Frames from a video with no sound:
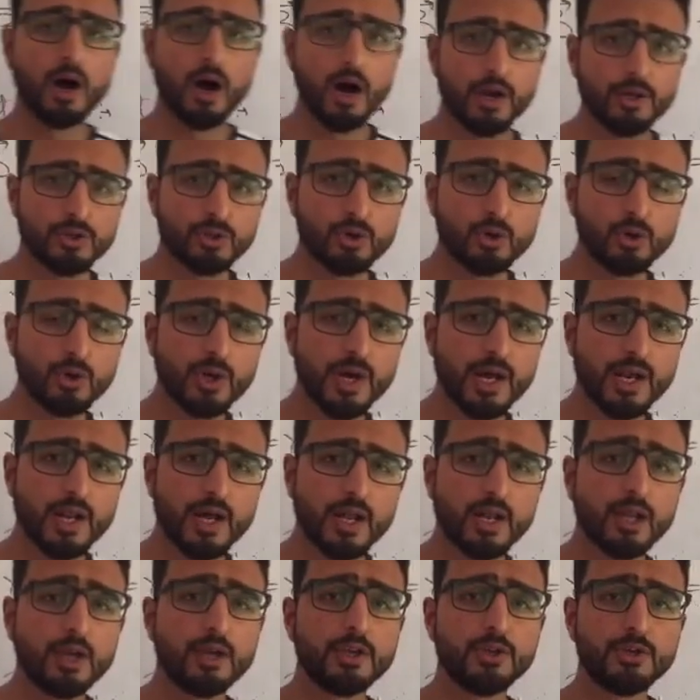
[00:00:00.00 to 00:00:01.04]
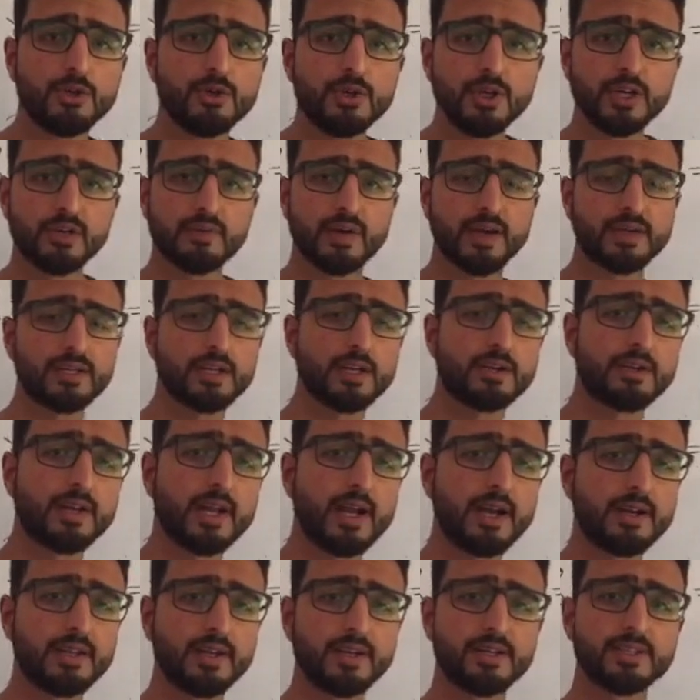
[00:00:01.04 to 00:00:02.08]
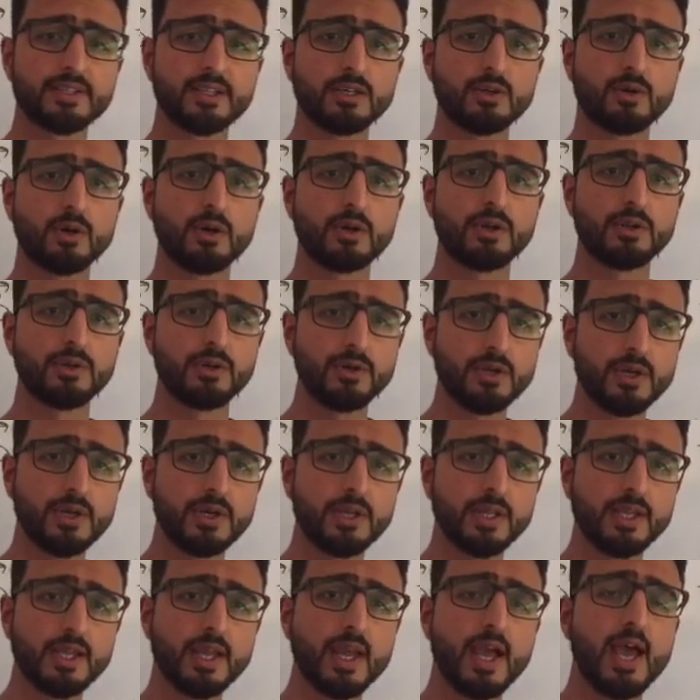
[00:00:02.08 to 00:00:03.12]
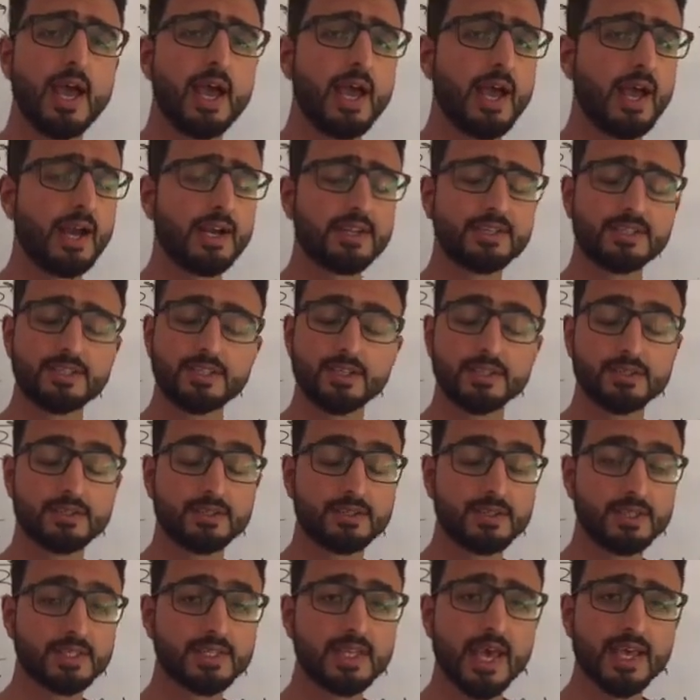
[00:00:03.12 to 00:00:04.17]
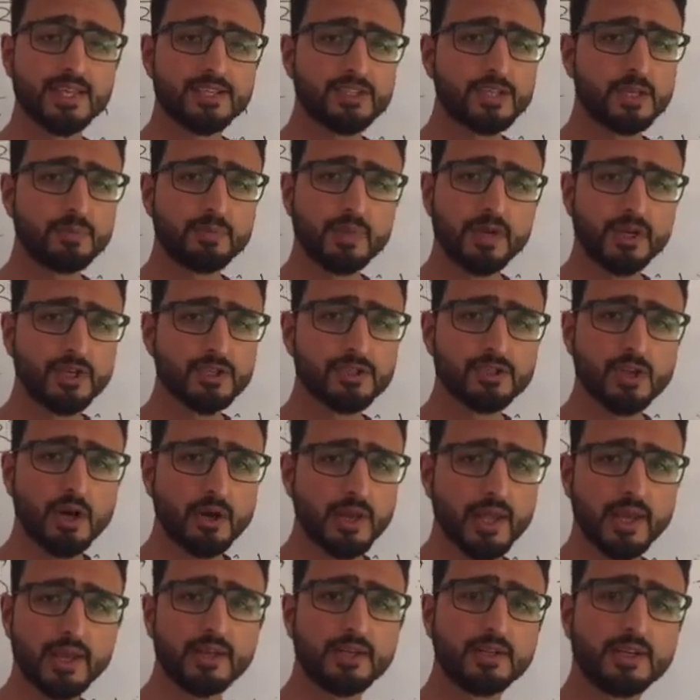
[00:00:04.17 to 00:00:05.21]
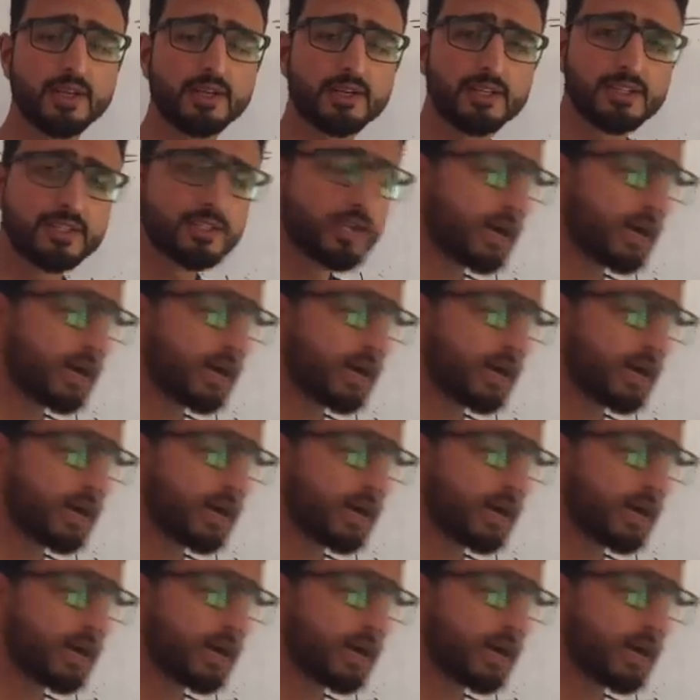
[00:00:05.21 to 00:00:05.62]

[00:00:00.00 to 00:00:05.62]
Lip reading: orthogonal unit vector triad, that is equal to unity. And this STP, it does